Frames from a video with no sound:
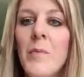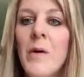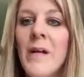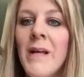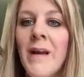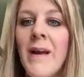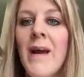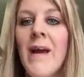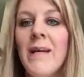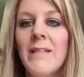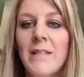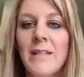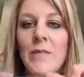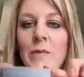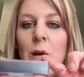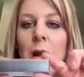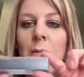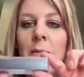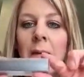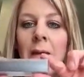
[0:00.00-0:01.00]
Morning guys,
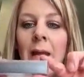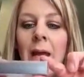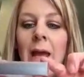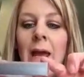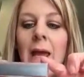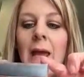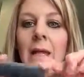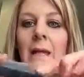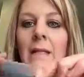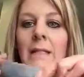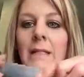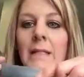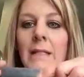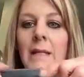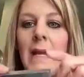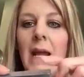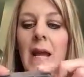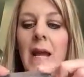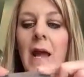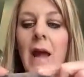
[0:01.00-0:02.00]
it's Robin again, and
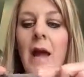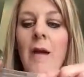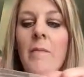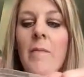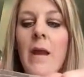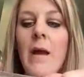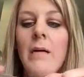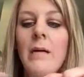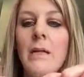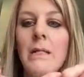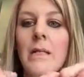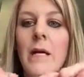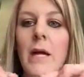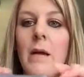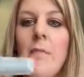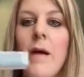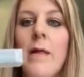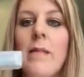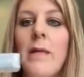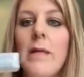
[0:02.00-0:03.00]
today I'm here to tell
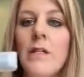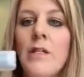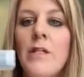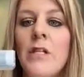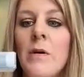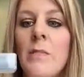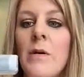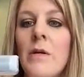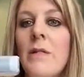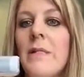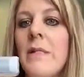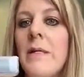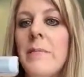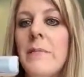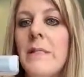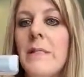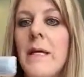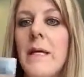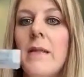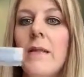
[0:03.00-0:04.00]
you about this Shimarz
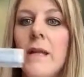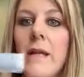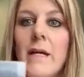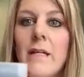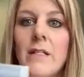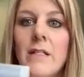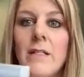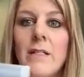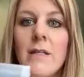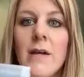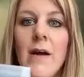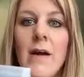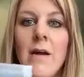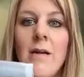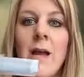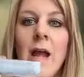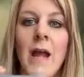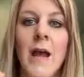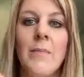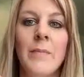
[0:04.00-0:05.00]
lipstick that I just got
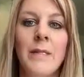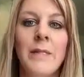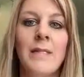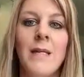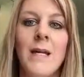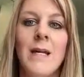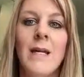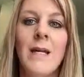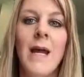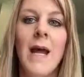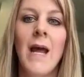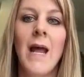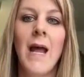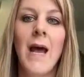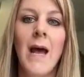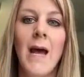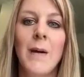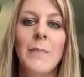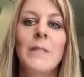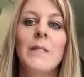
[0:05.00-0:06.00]
on Amazon. I
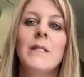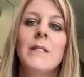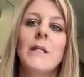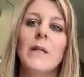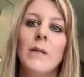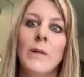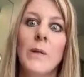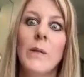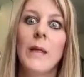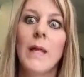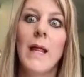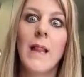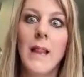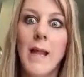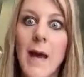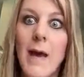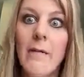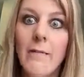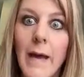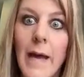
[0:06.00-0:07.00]
absolutely
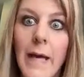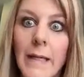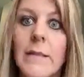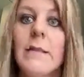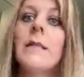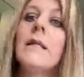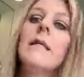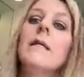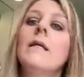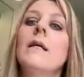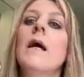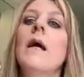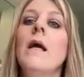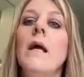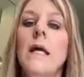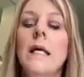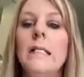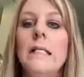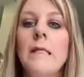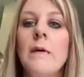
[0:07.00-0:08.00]
love it.
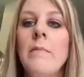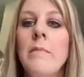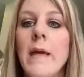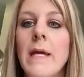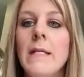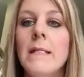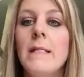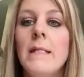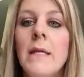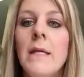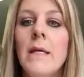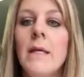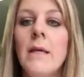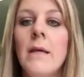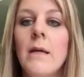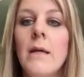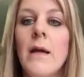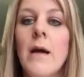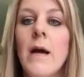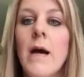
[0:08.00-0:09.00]
It's
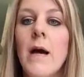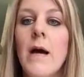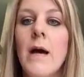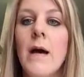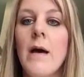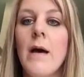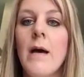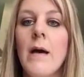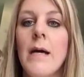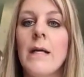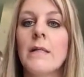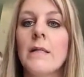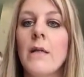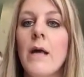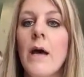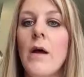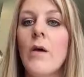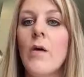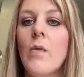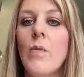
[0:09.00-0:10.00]
amazing. It's
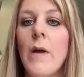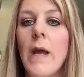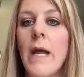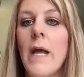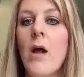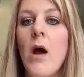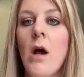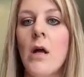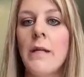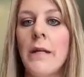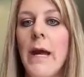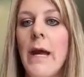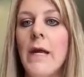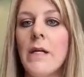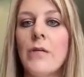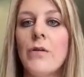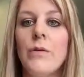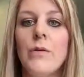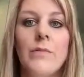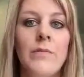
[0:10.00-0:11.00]
a great
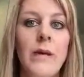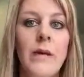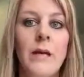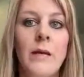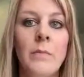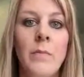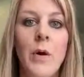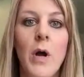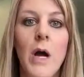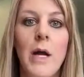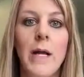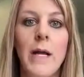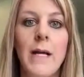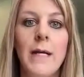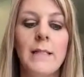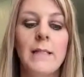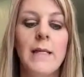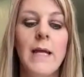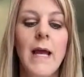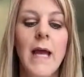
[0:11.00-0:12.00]
all-natural vegan
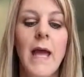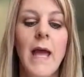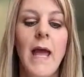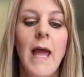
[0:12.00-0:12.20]
product,